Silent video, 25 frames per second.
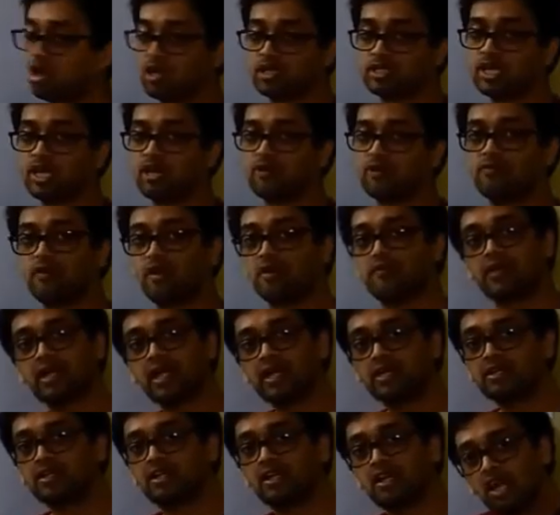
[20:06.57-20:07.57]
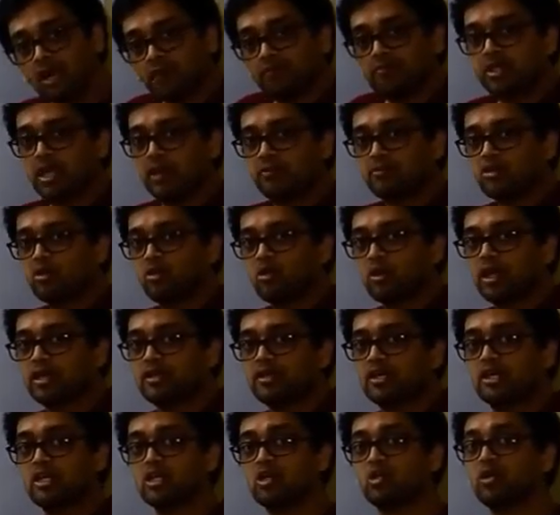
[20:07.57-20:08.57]
cos alpha, we can club them
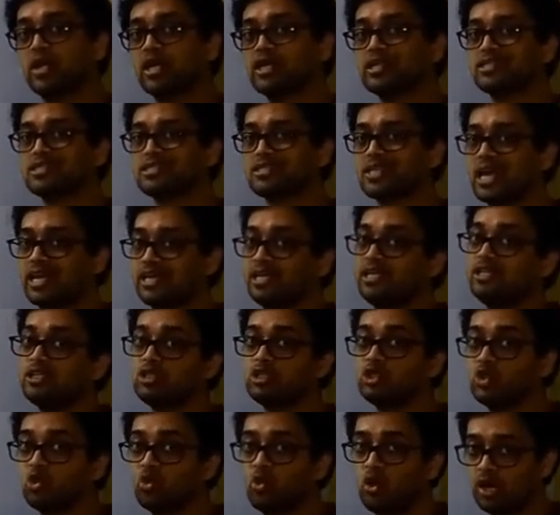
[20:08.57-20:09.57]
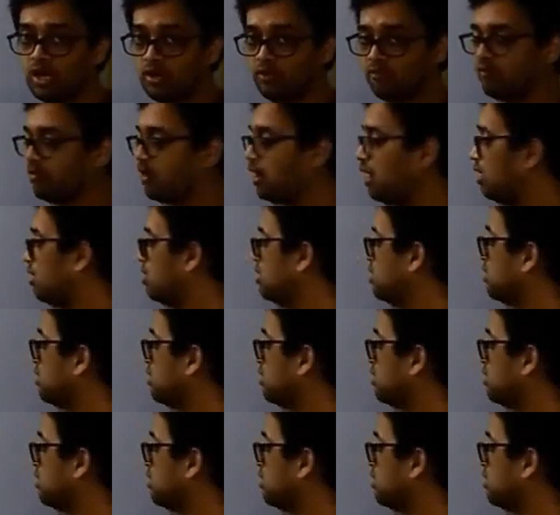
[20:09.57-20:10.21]
together to get sine 2 alpha,